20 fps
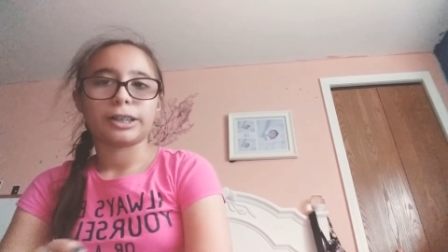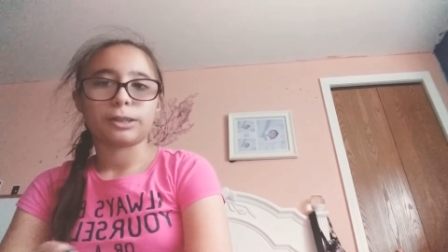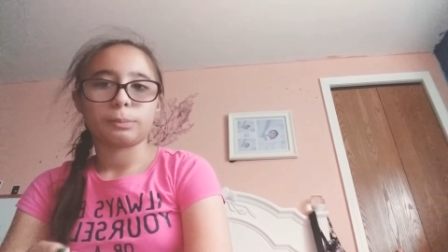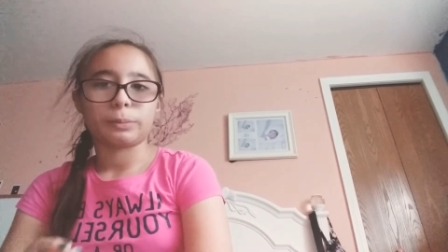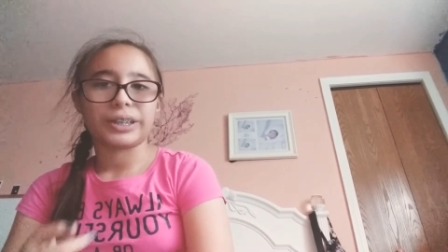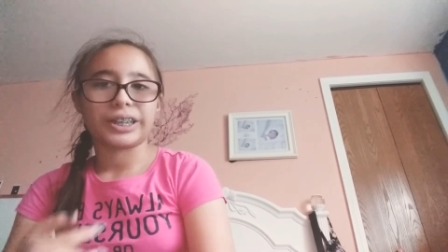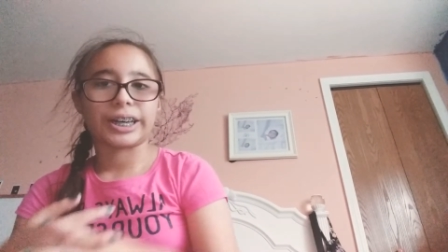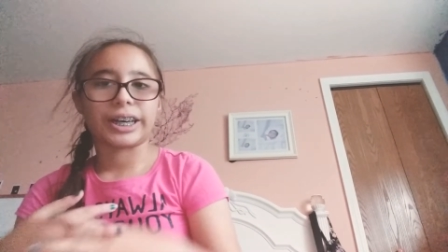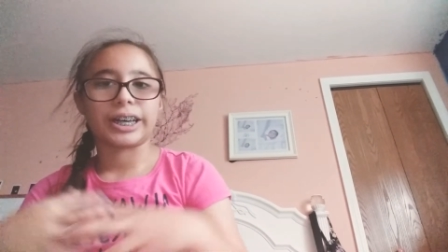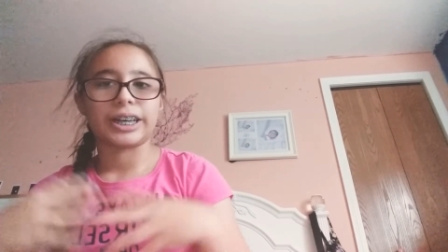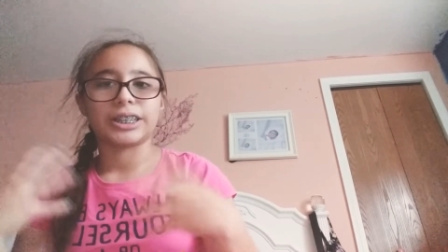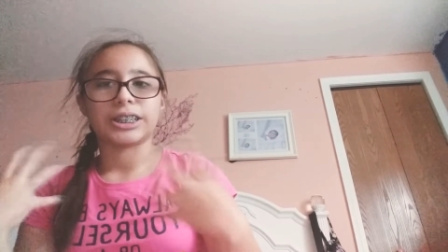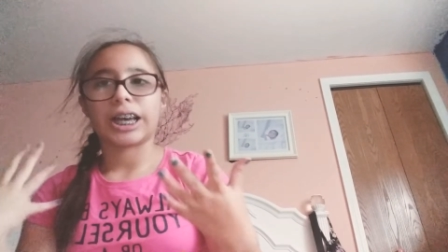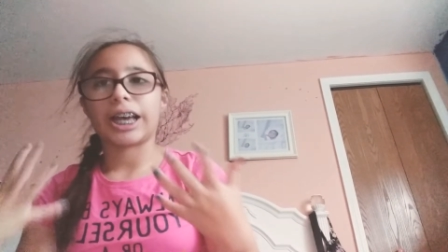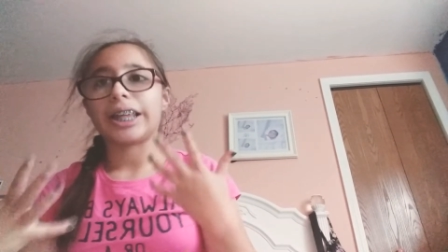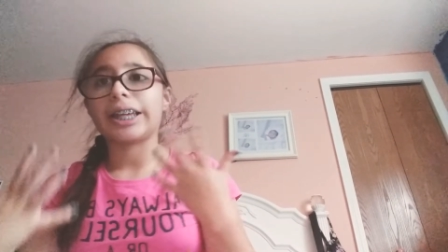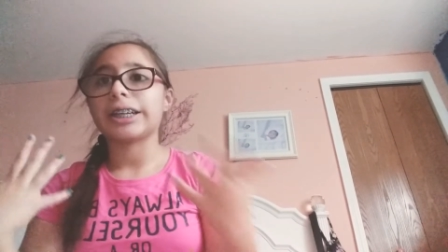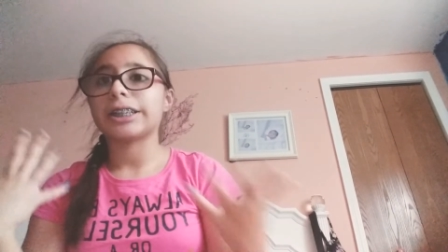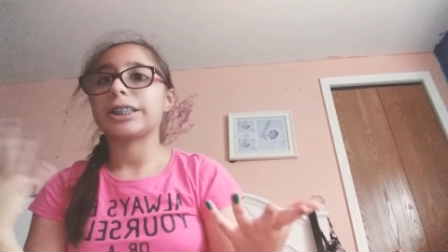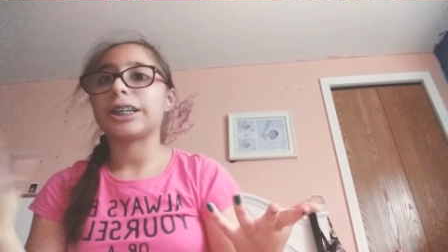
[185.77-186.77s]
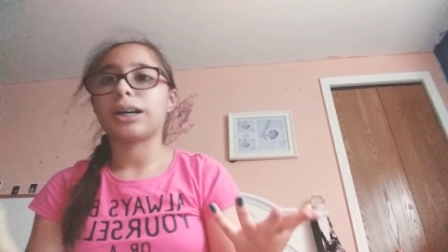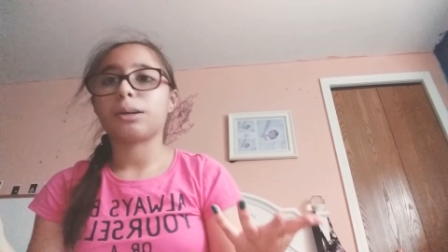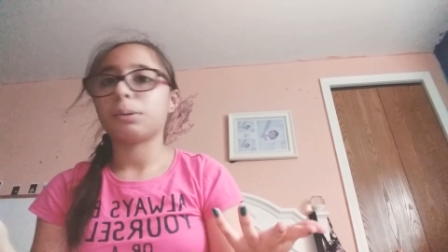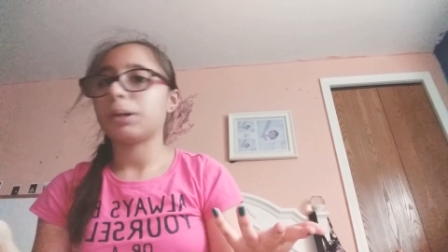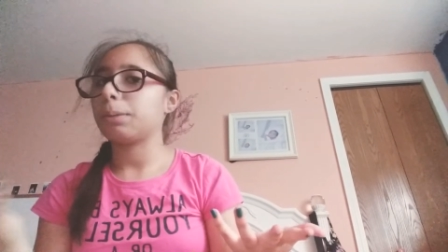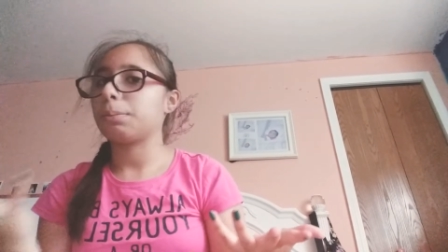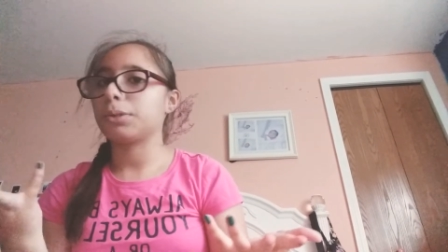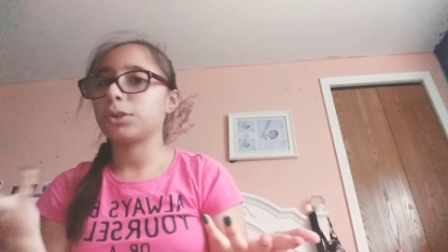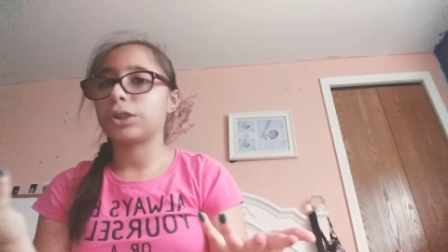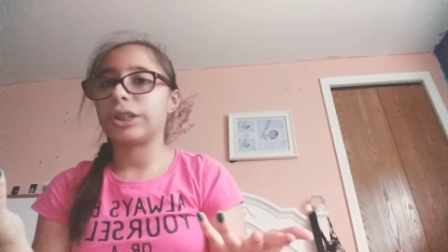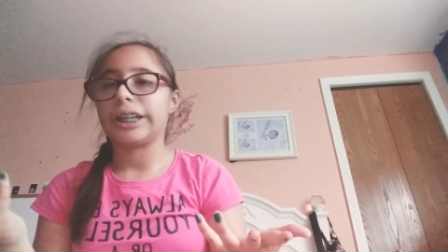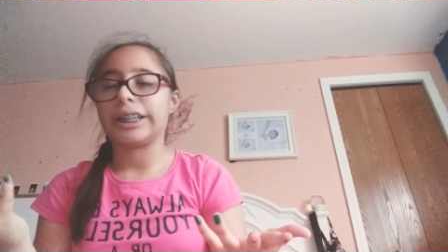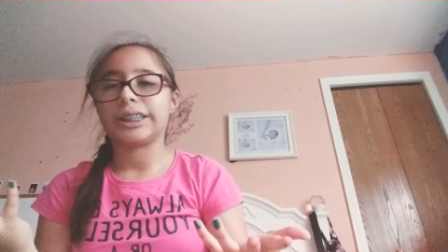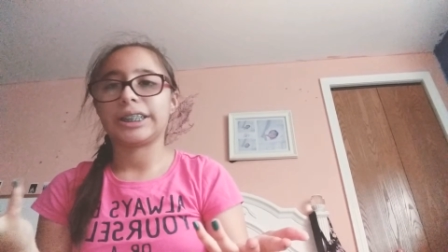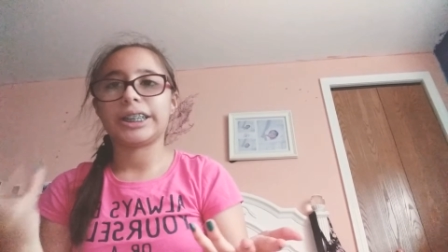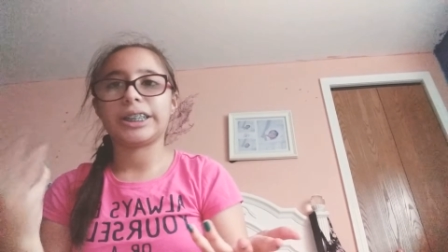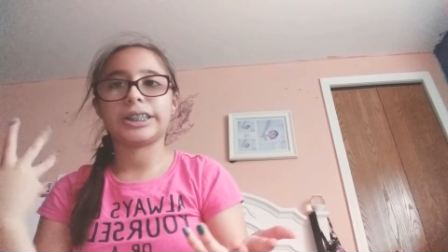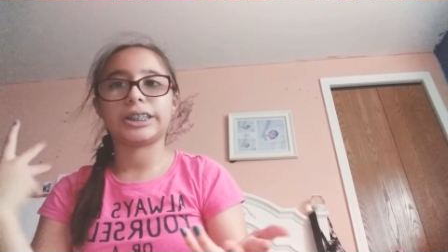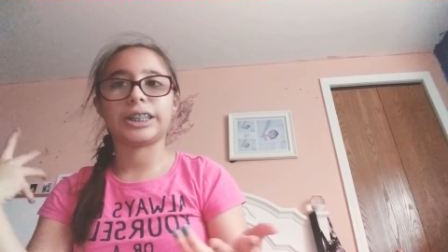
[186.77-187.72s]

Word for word: because I like to help people translate.